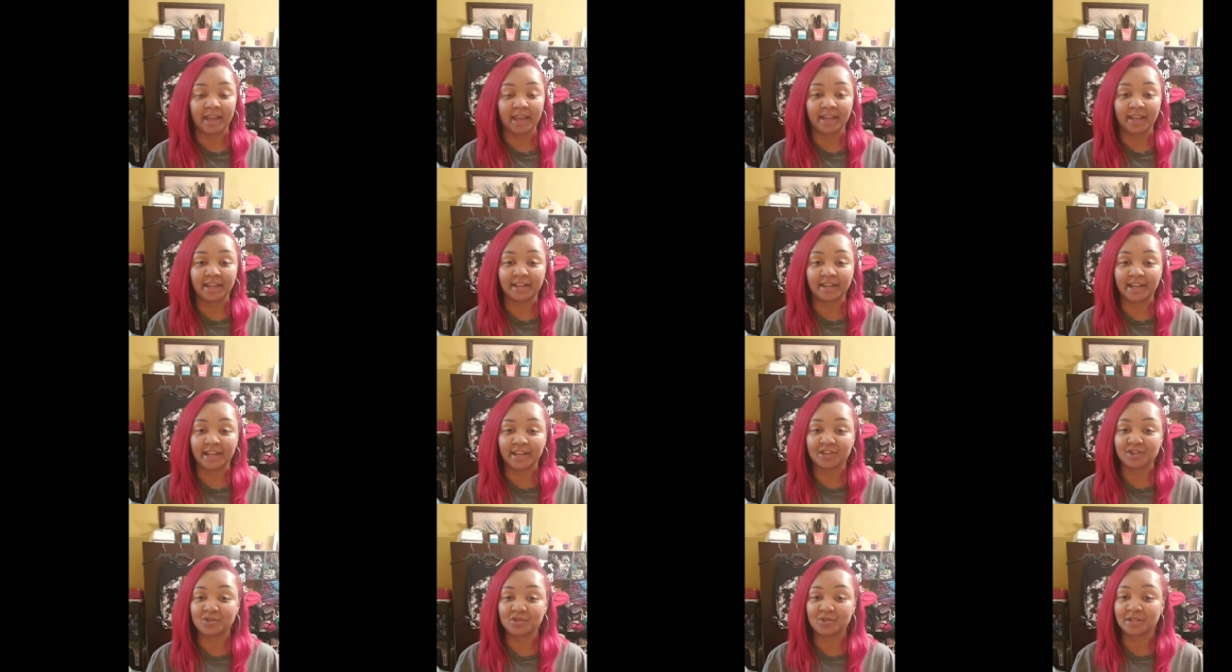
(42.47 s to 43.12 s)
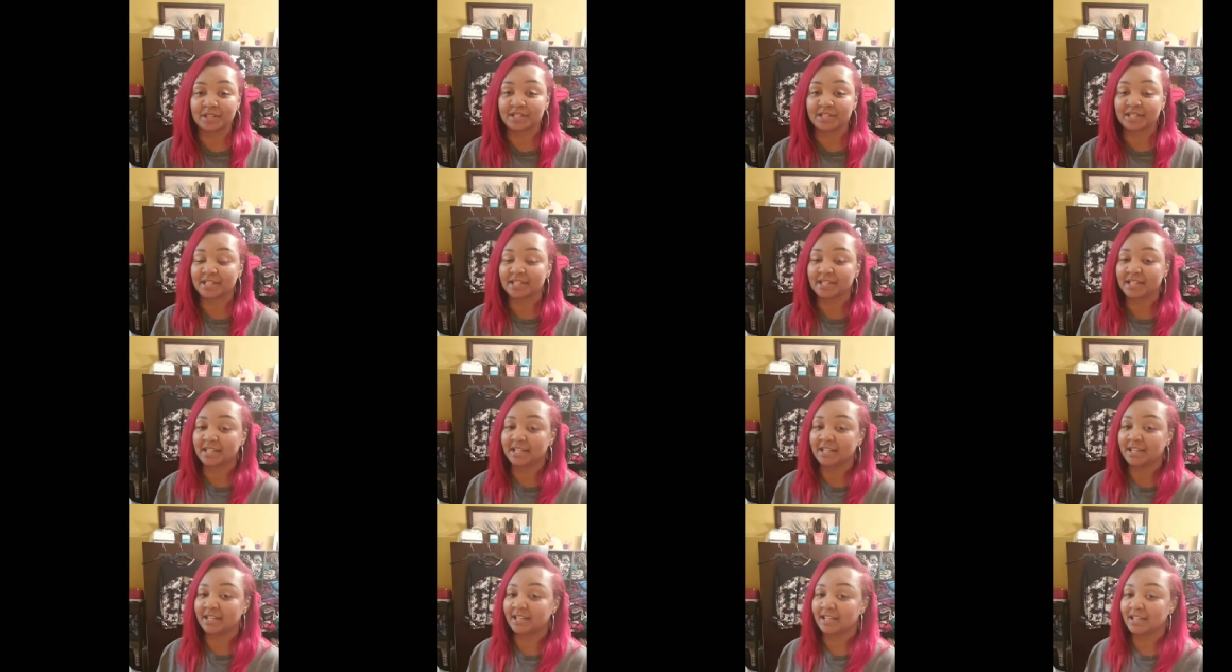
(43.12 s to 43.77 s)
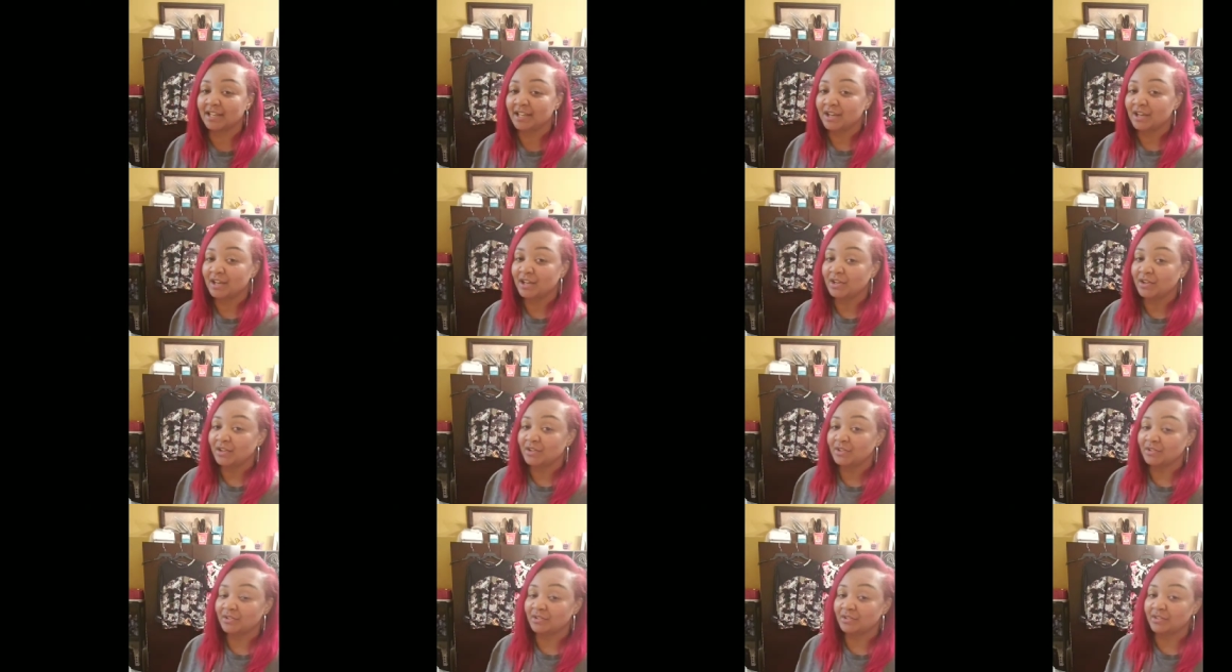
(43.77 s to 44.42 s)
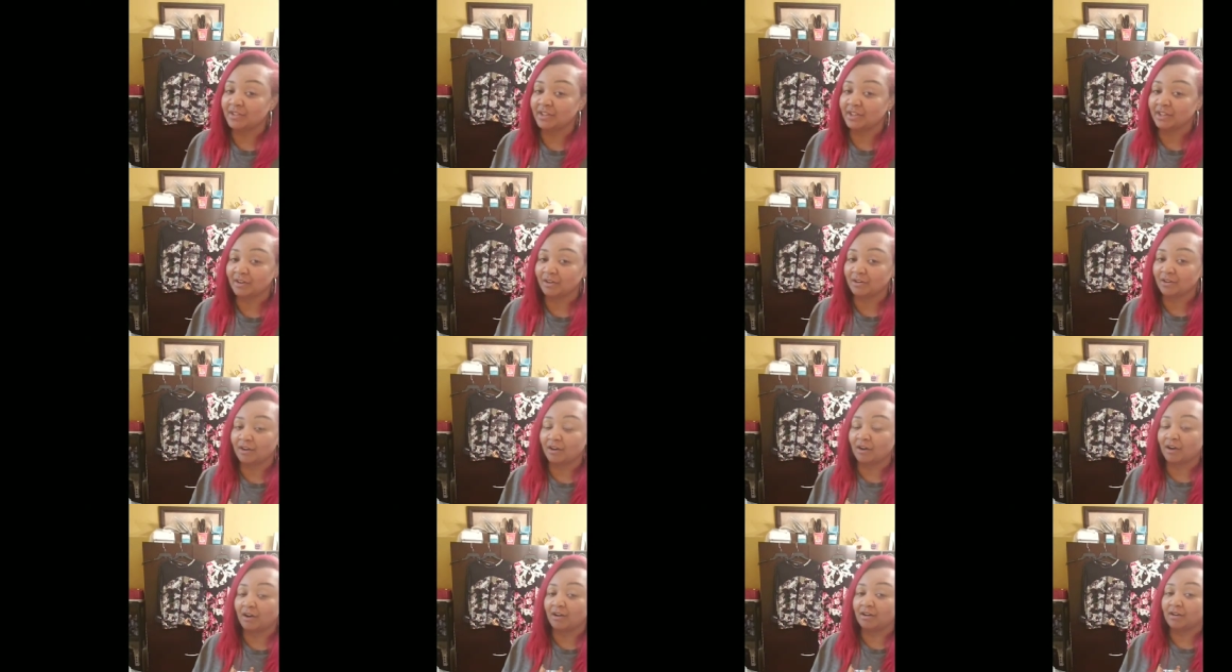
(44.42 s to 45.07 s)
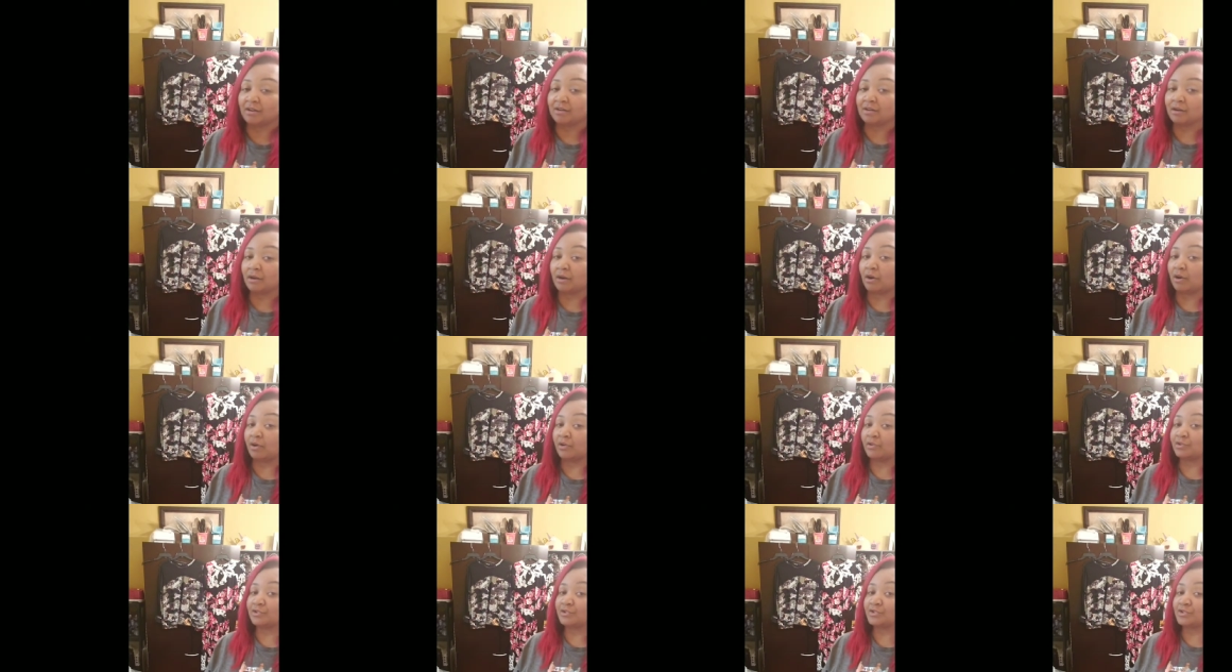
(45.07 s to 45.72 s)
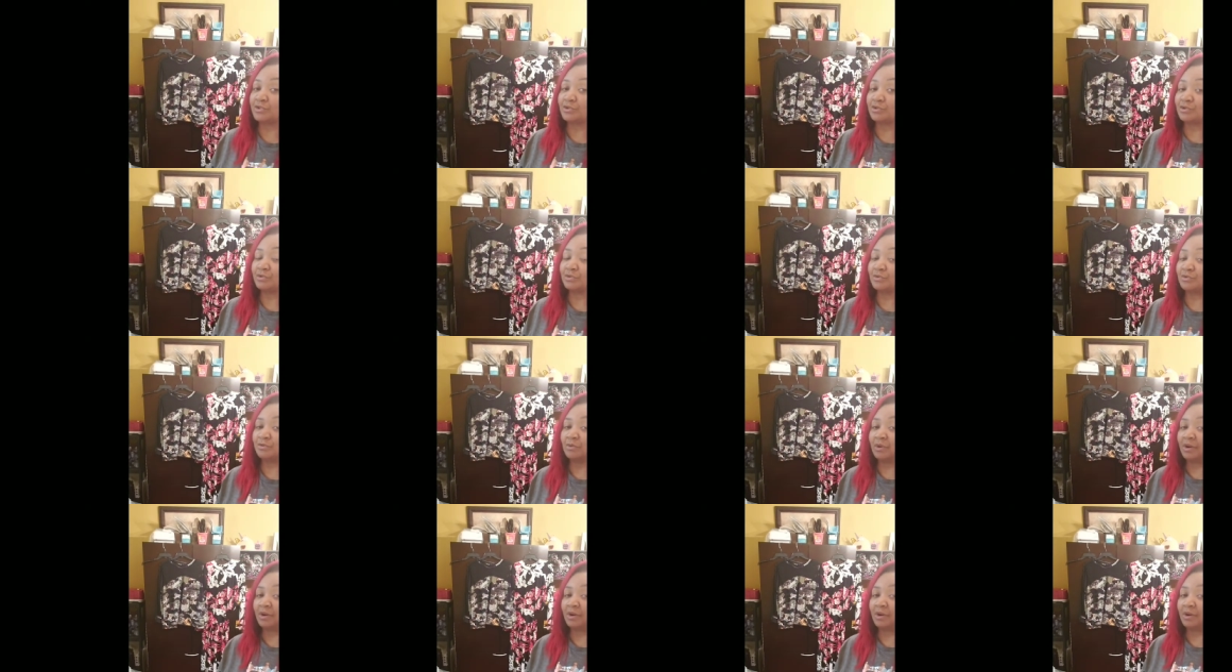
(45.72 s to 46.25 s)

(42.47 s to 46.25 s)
And as you can see, there are two